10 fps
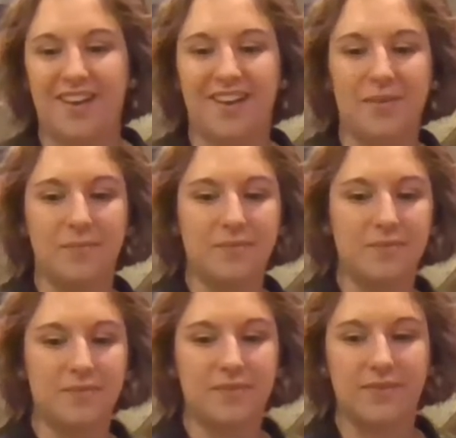
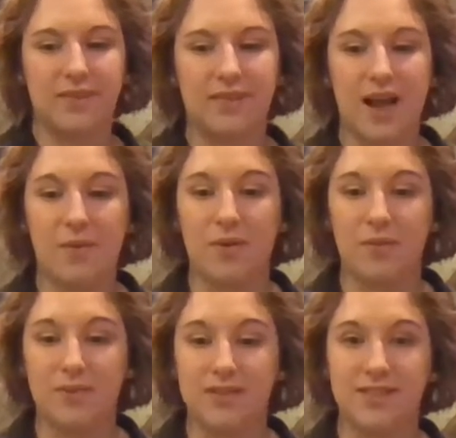That
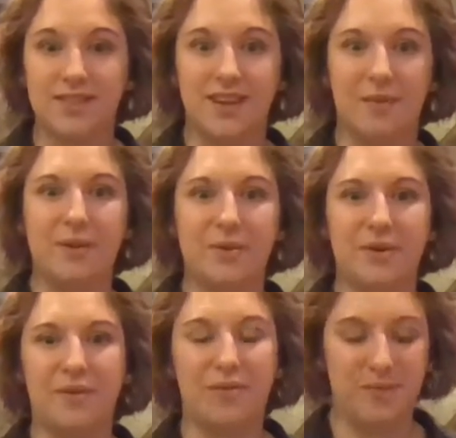one was a big
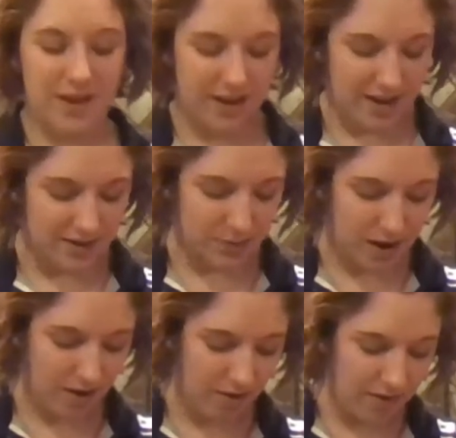one for me as
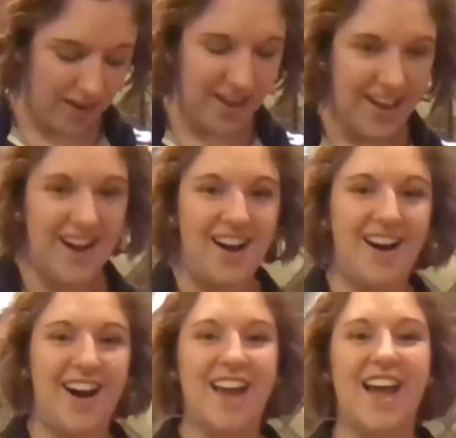well.
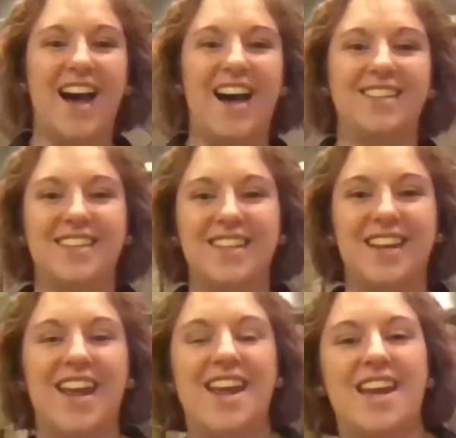I had
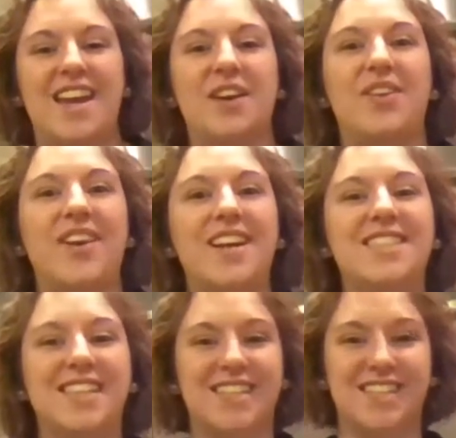a
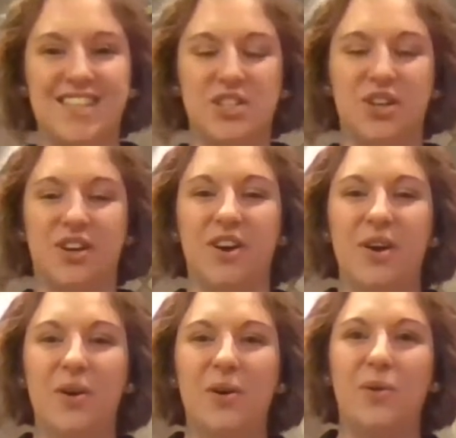grade 6 teacher
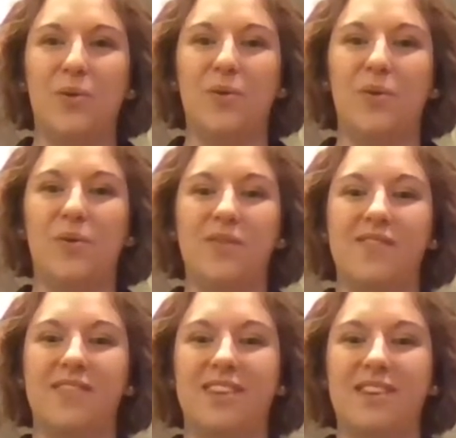who
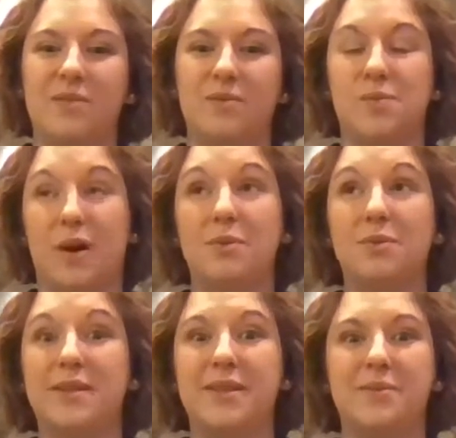was
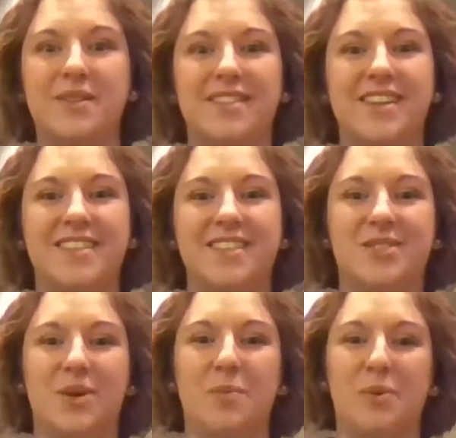probably the reason I did
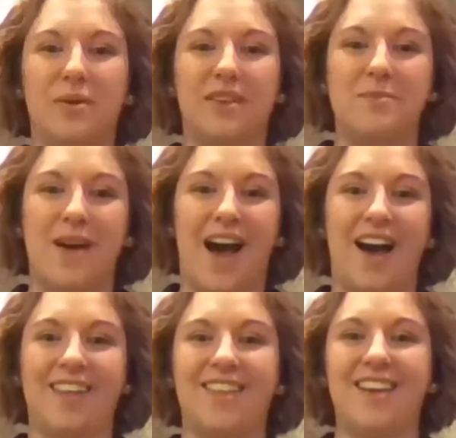so poorly in
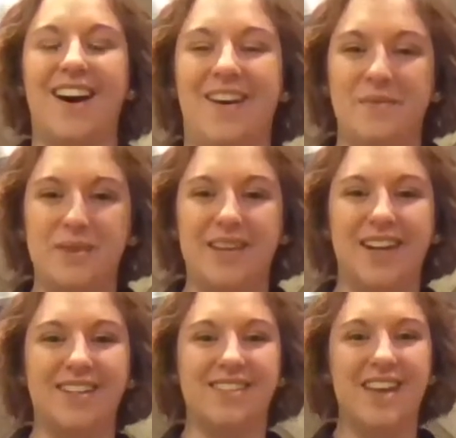math,
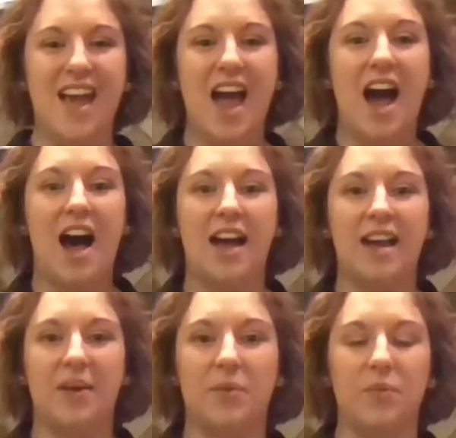because
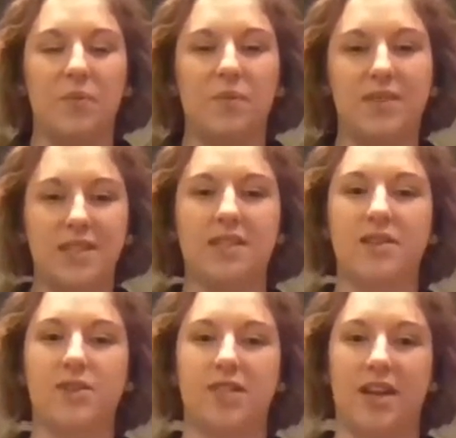I didn't
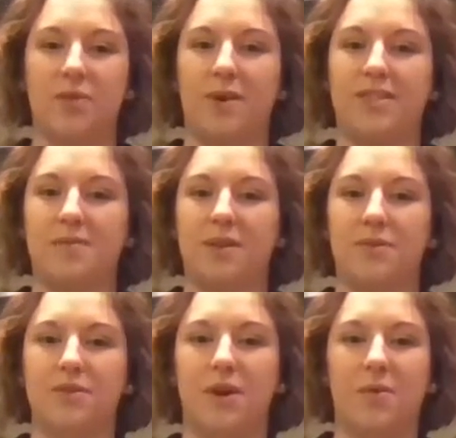understand the way something
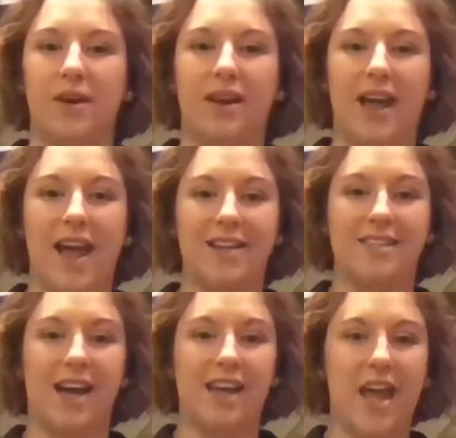was going,
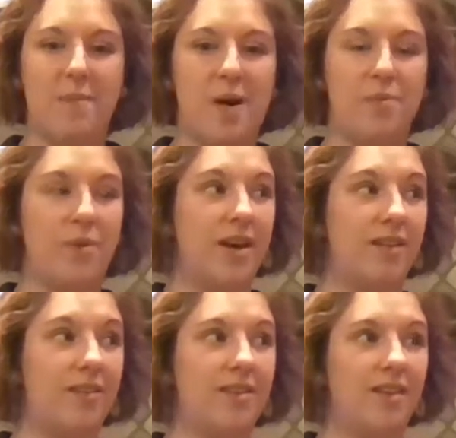and I came up
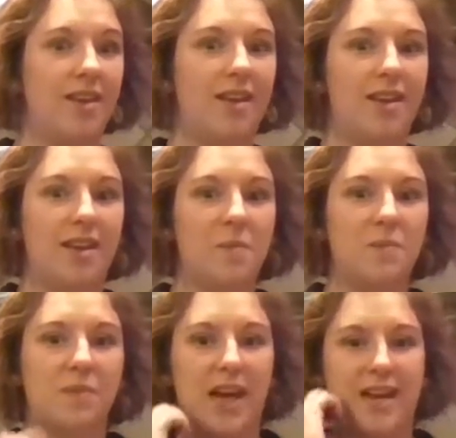with
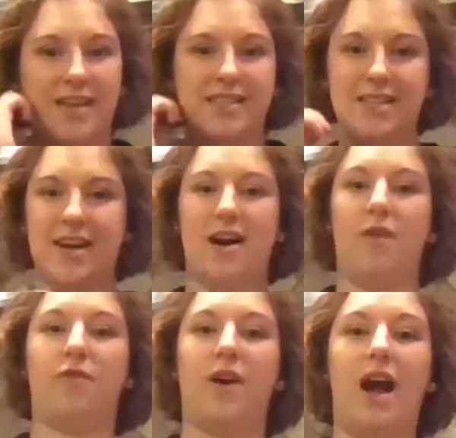an idea
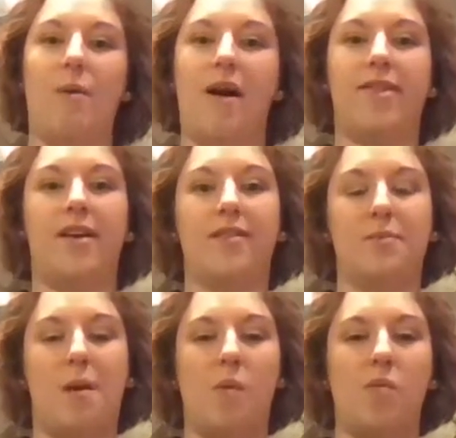for how I thought the
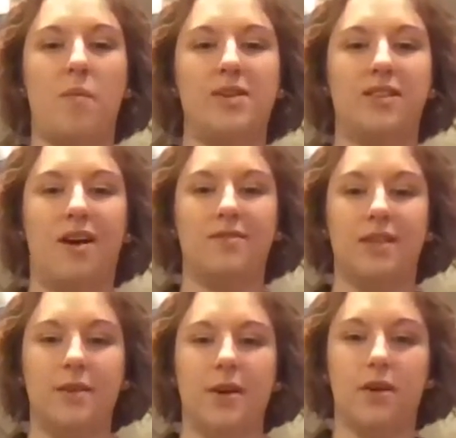problem would be solved,
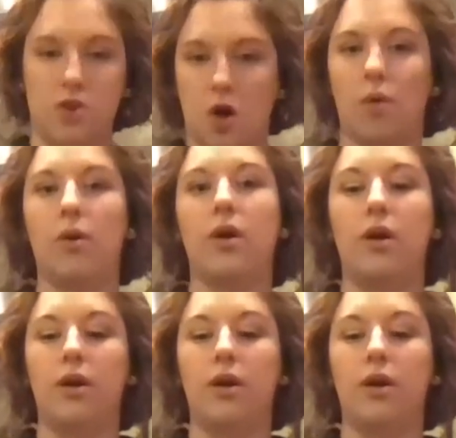and he went, no,